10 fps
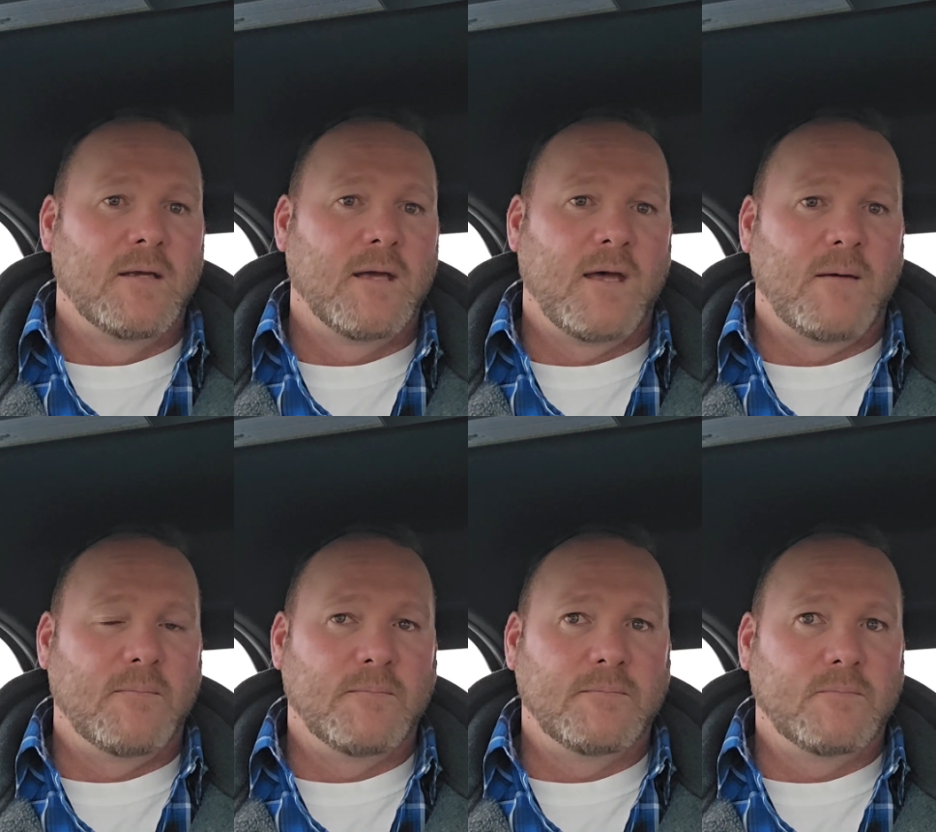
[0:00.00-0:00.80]

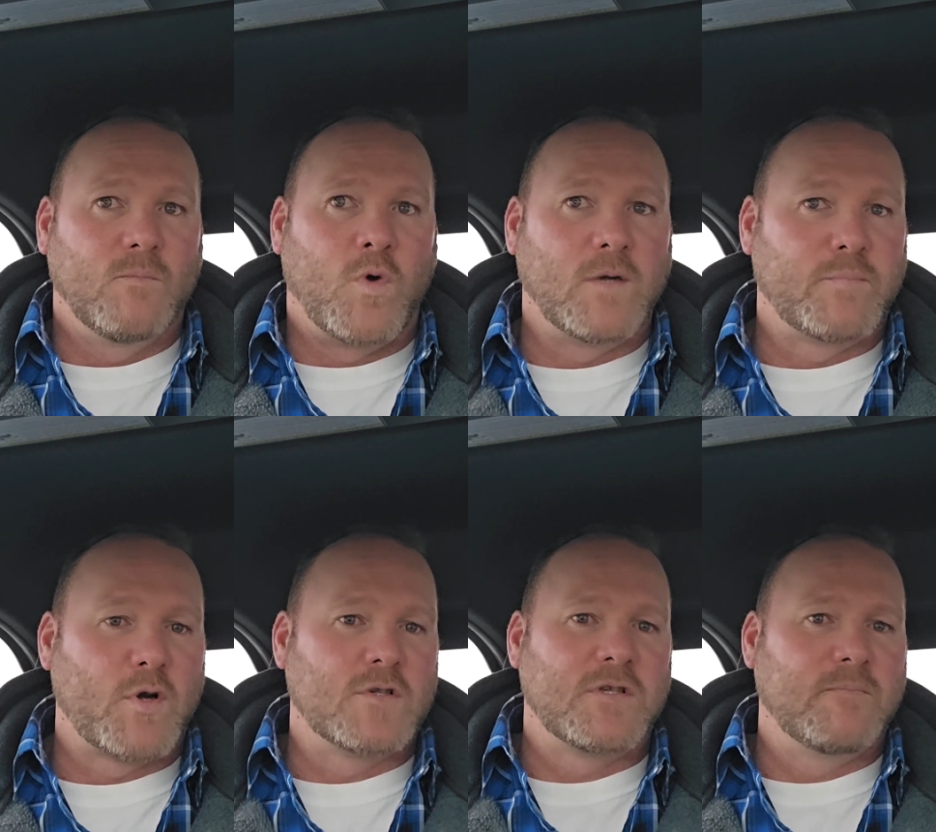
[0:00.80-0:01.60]
One
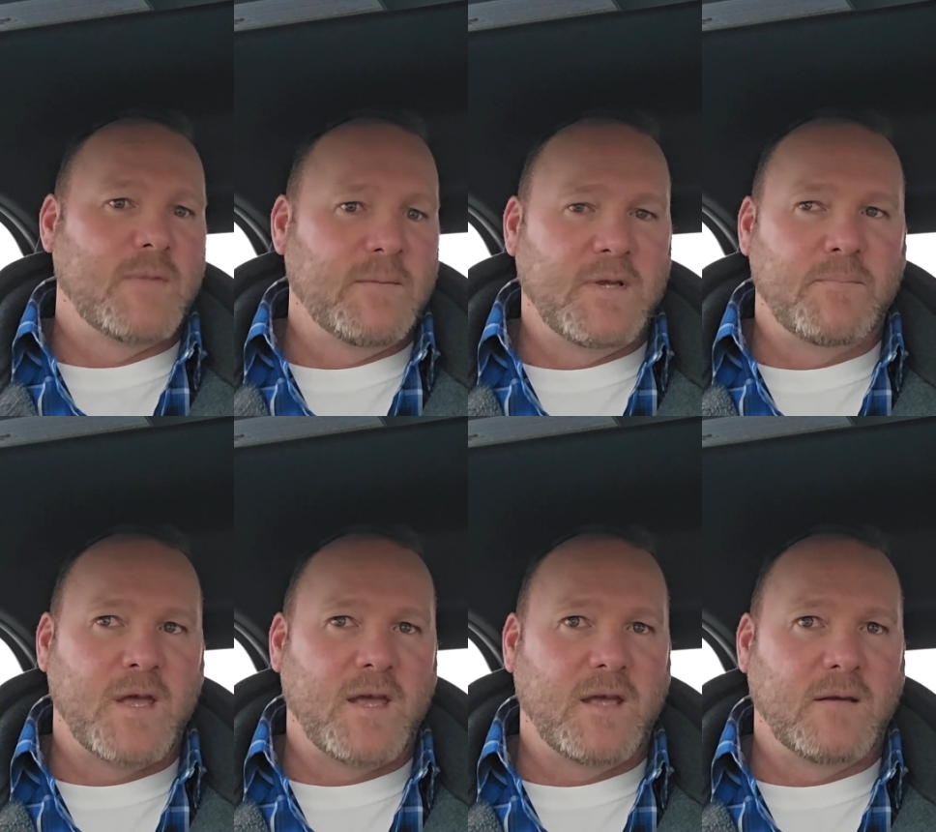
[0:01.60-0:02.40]
person may be
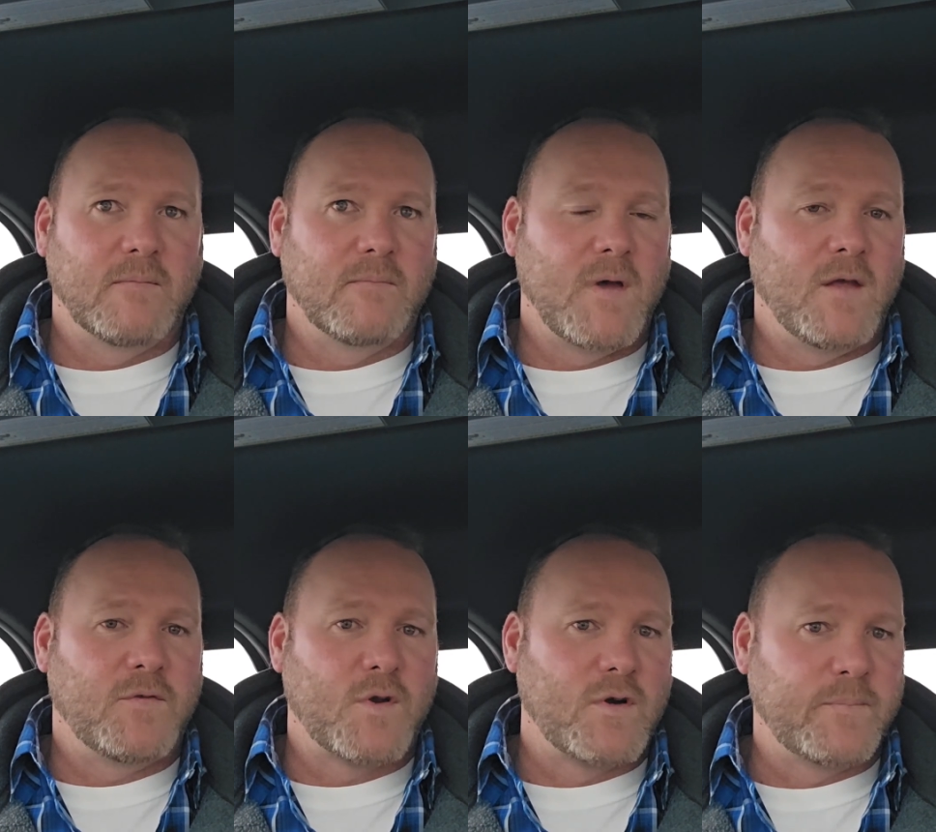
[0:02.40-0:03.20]
paying a
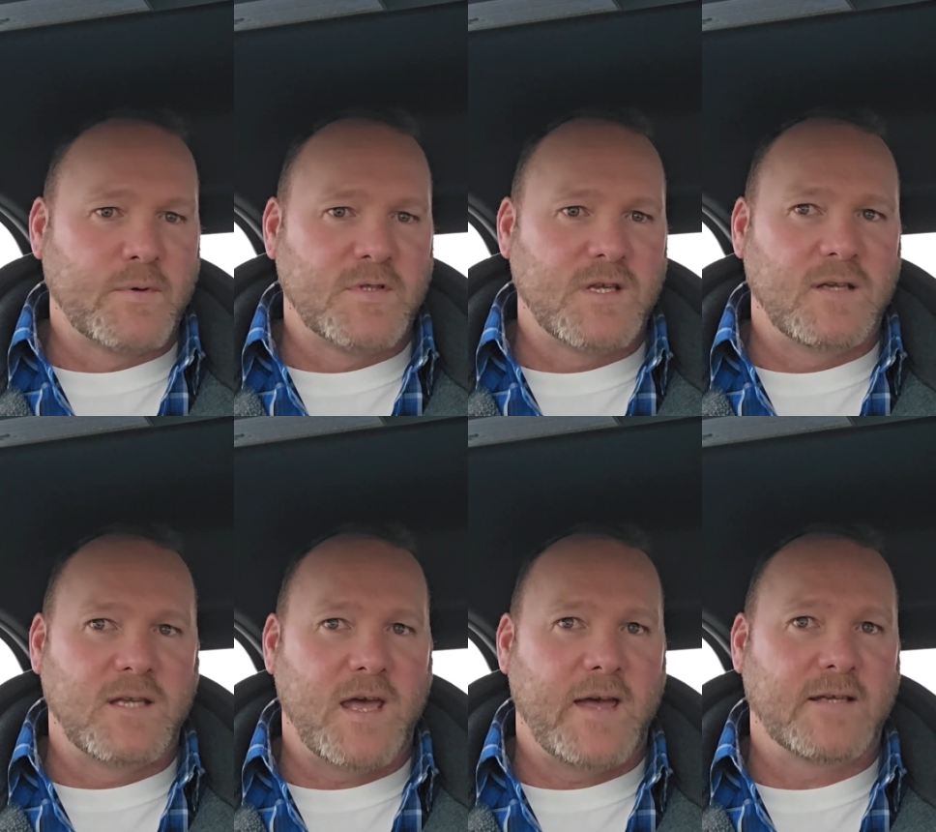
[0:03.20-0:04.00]
30%
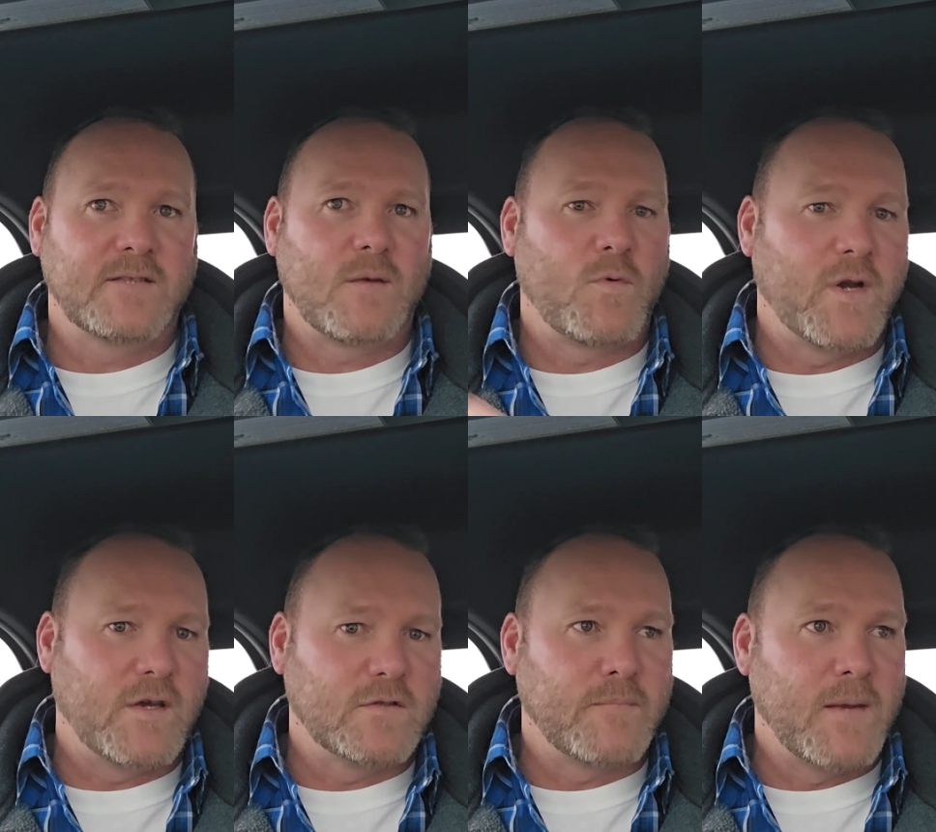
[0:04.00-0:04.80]
tax, someone
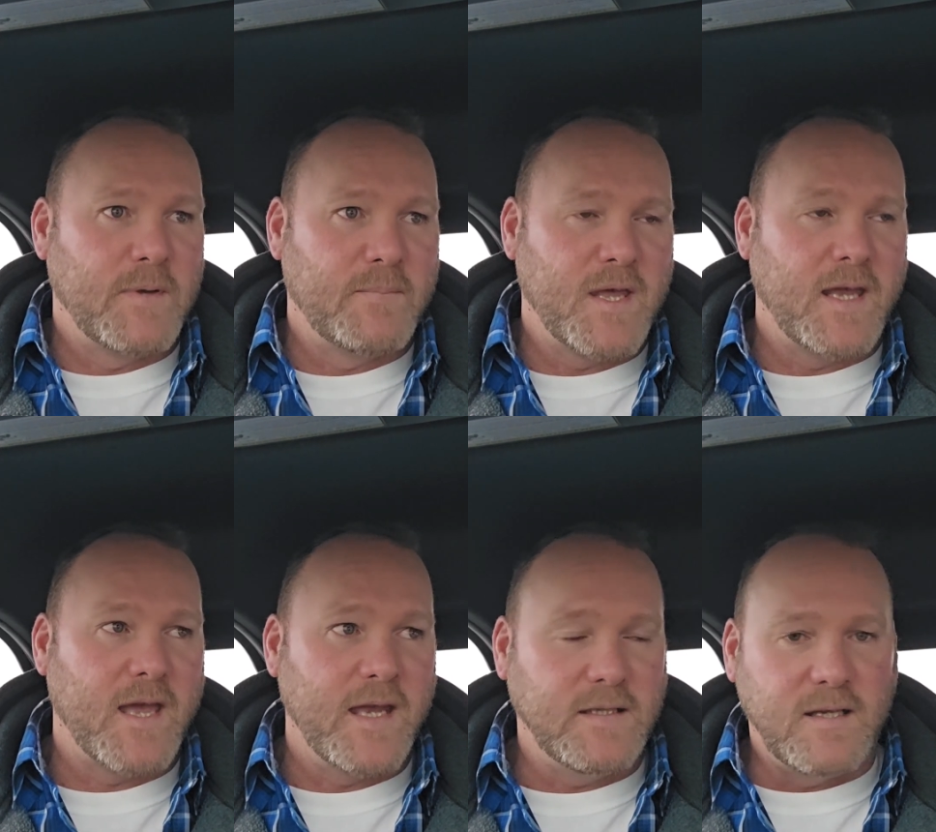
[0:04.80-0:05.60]
else might be paying
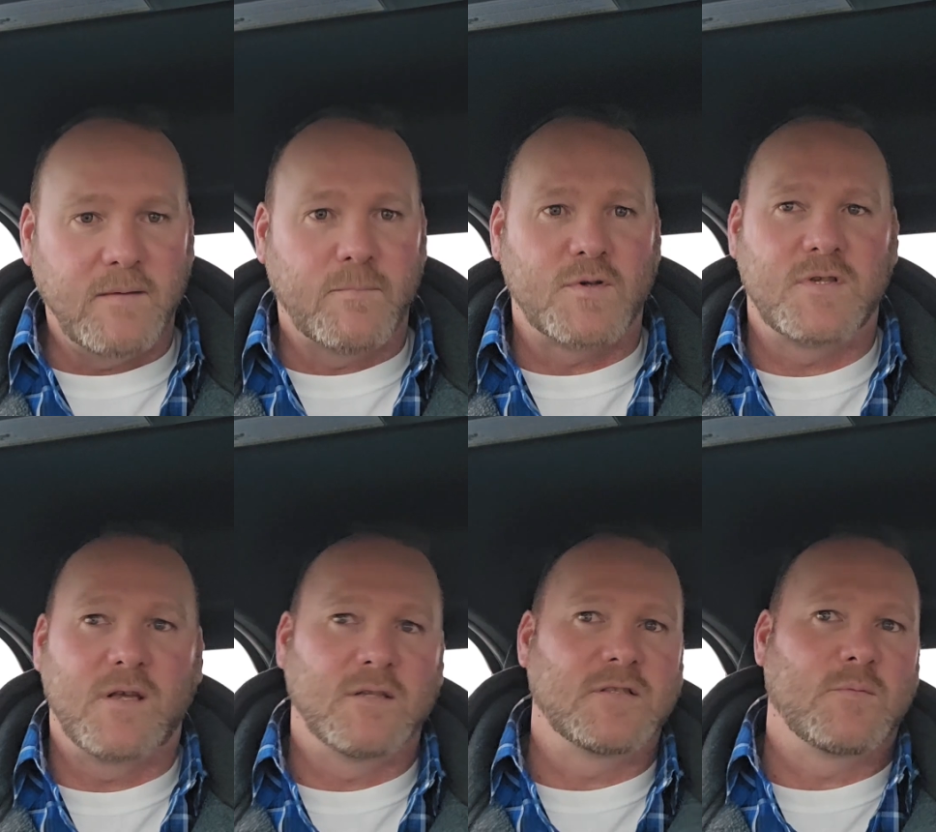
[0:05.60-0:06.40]

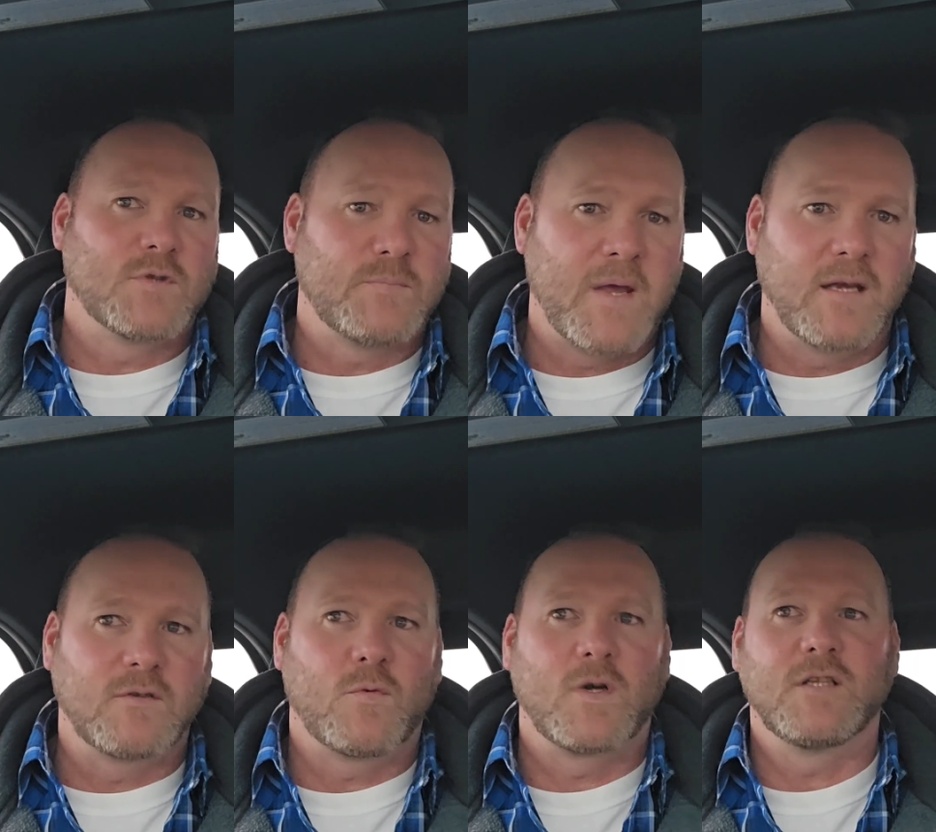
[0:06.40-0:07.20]
18%, someone's paying
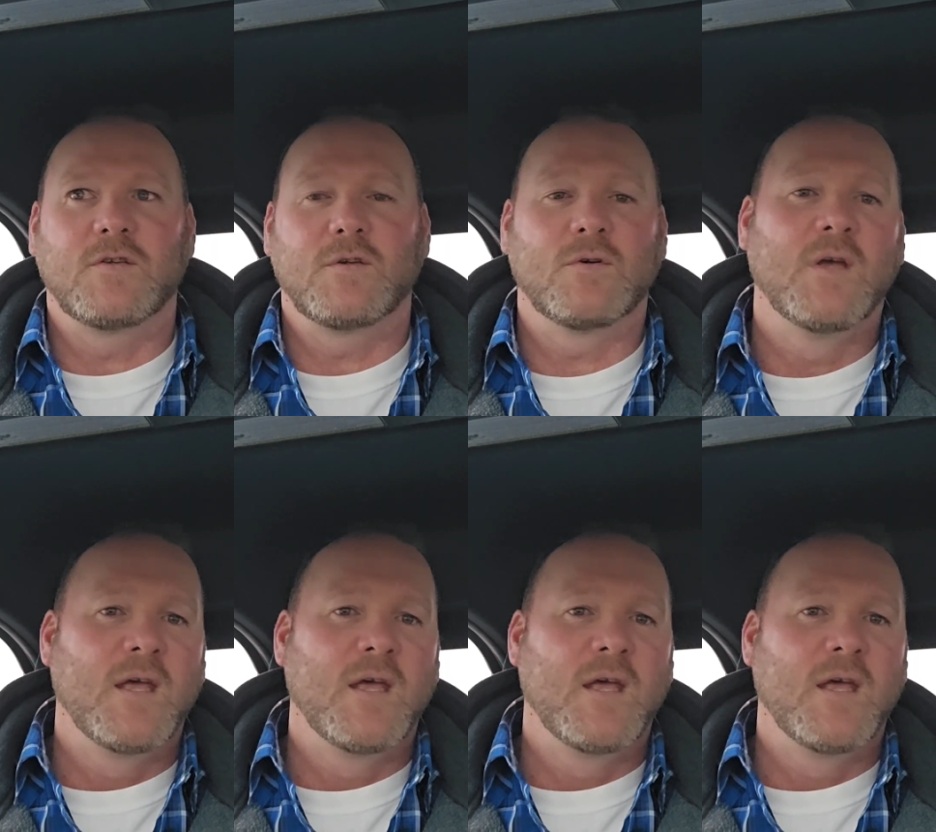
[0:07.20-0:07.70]
22%.